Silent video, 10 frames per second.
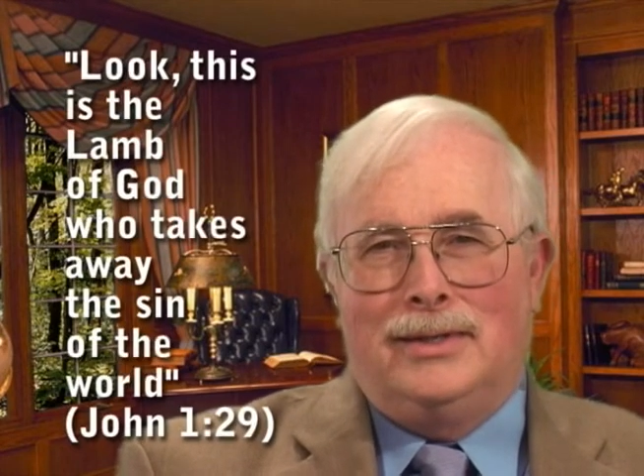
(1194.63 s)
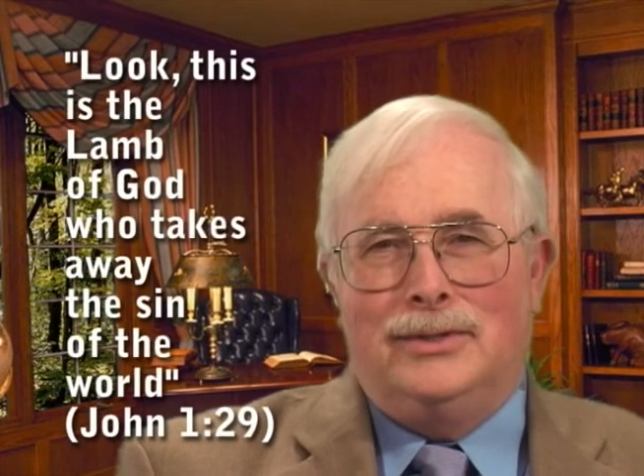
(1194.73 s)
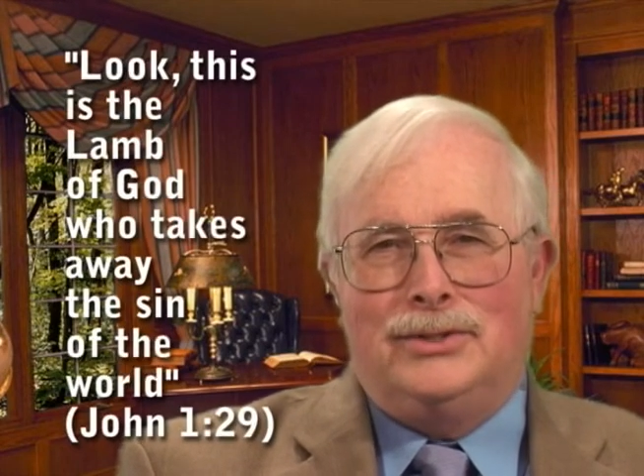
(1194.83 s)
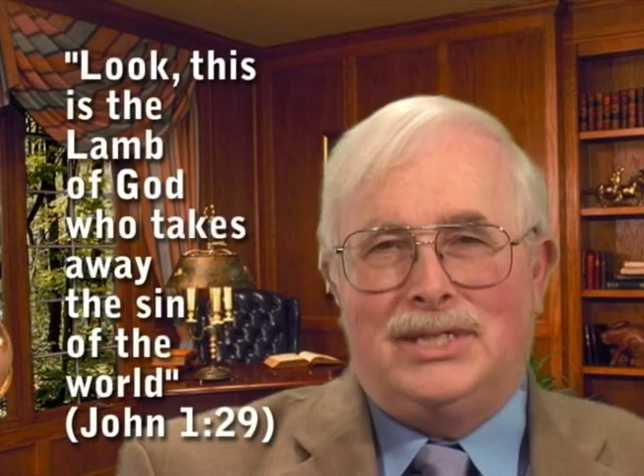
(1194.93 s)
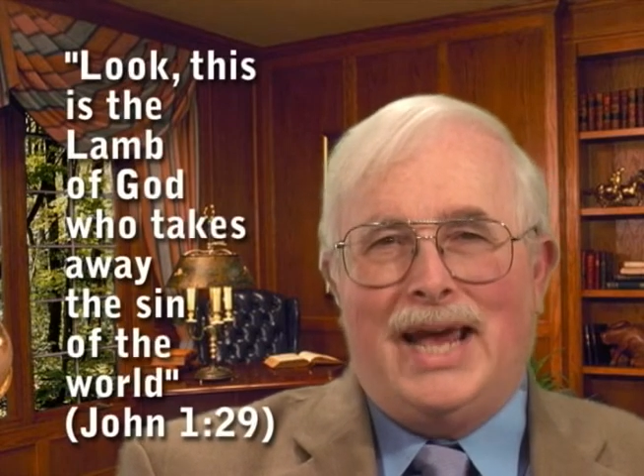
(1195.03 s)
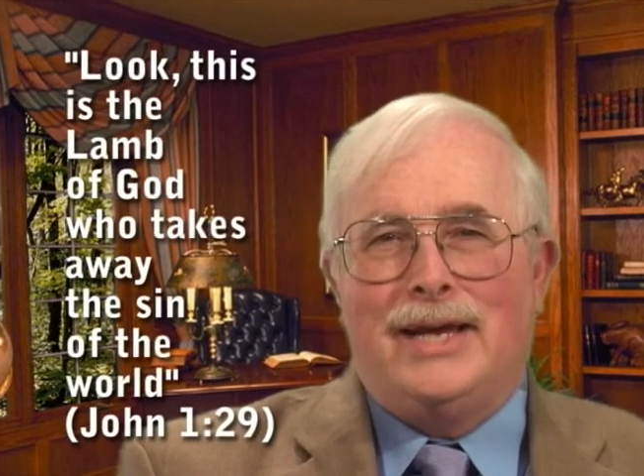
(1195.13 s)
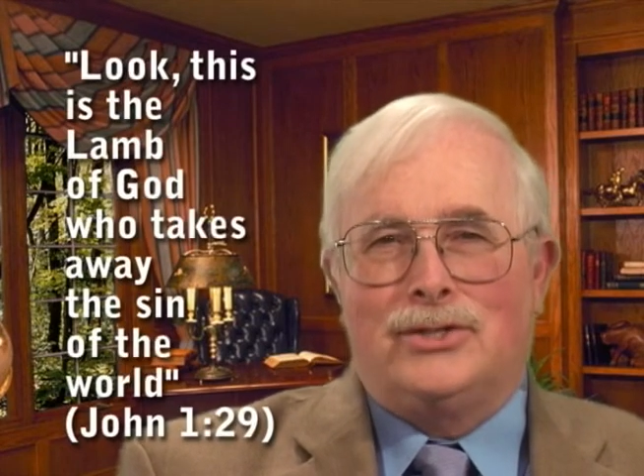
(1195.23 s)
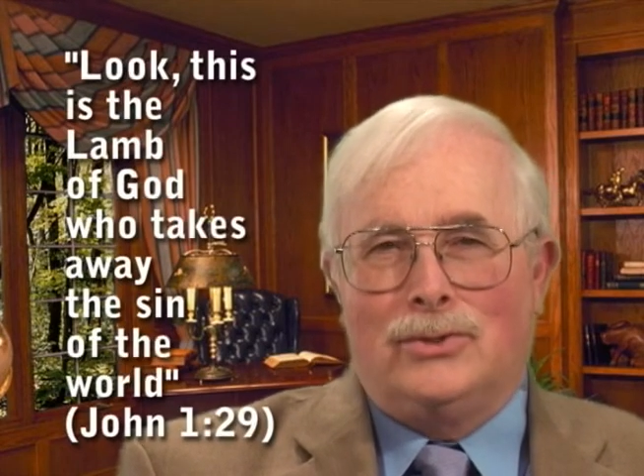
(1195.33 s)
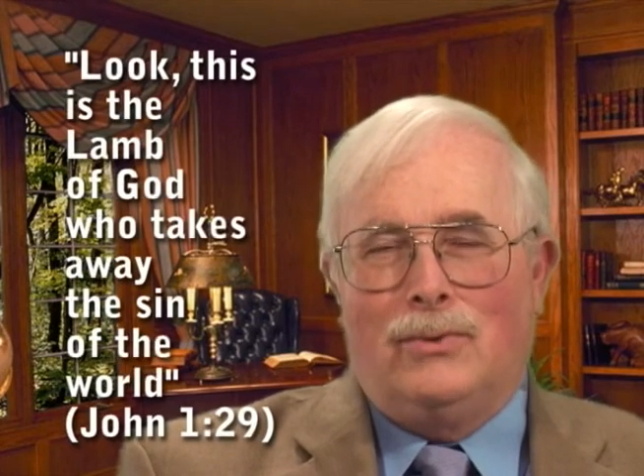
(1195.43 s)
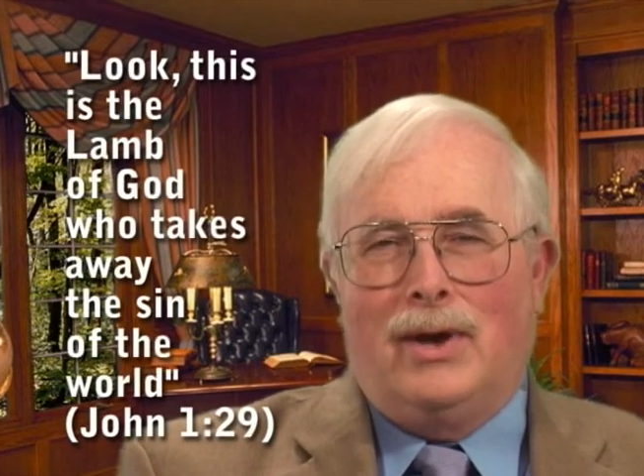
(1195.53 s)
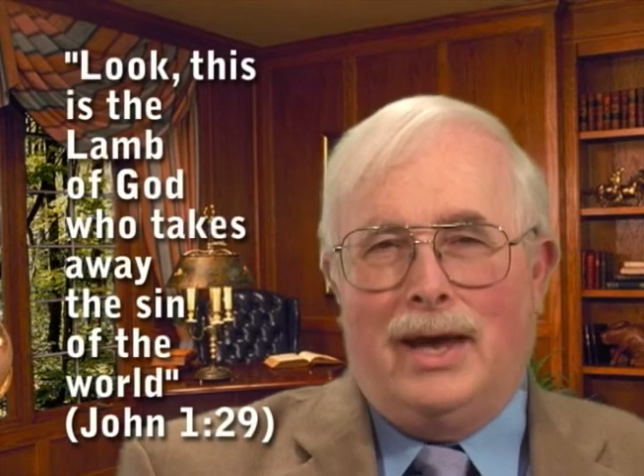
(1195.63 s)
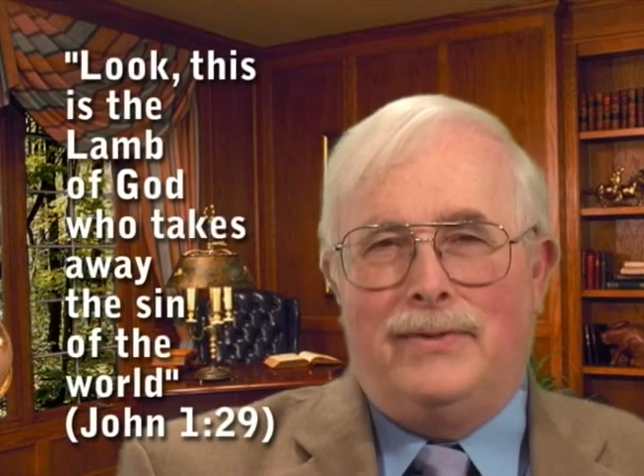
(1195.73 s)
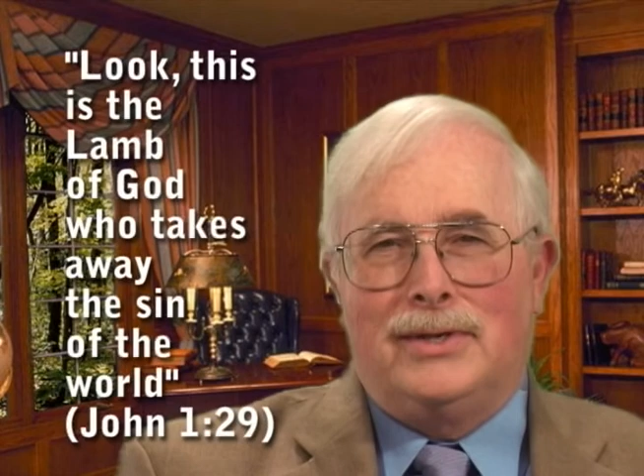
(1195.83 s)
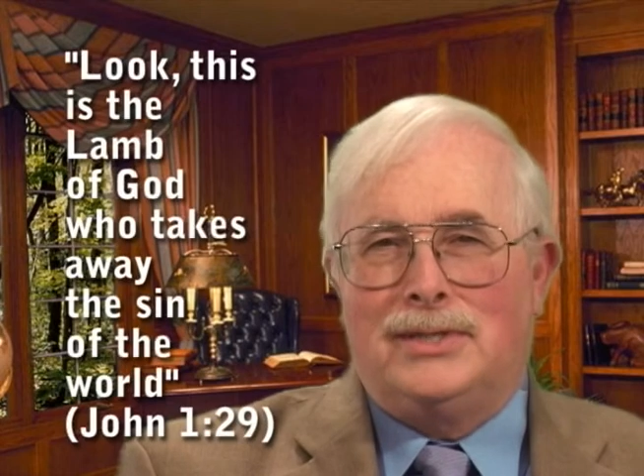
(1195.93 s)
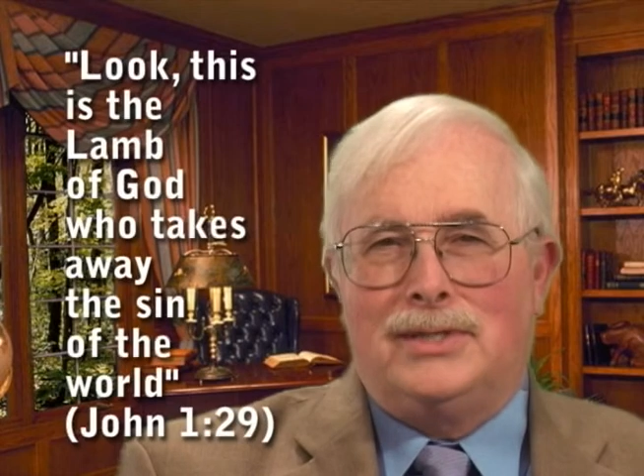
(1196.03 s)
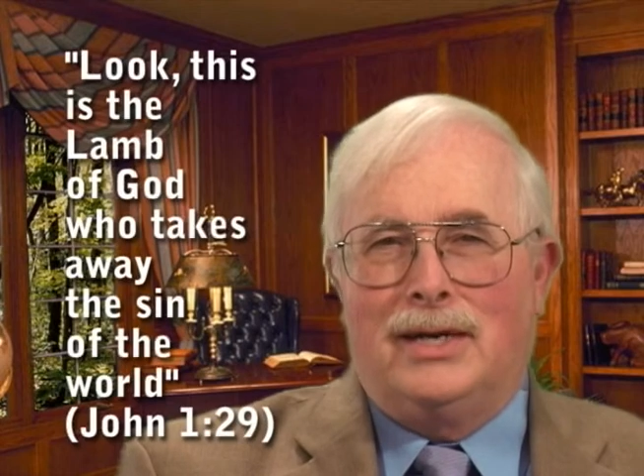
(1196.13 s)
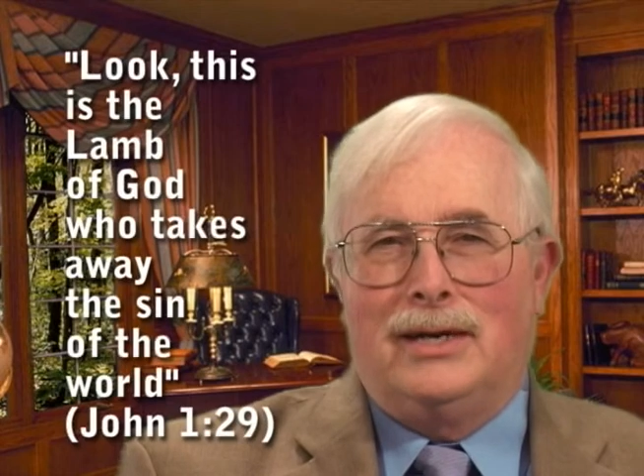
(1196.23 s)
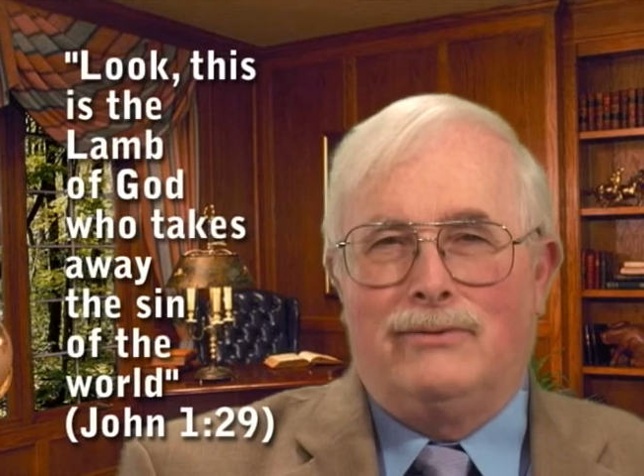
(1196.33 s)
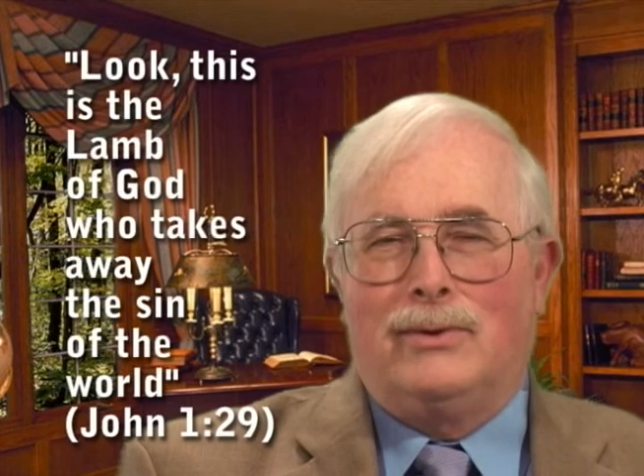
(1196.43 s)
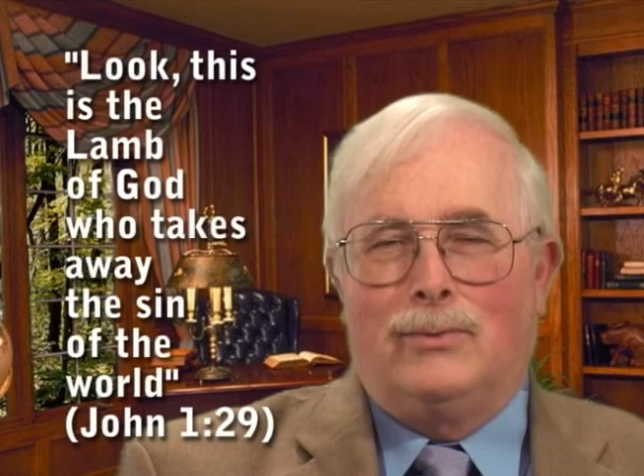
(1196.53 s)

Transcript: who takes away the sin of the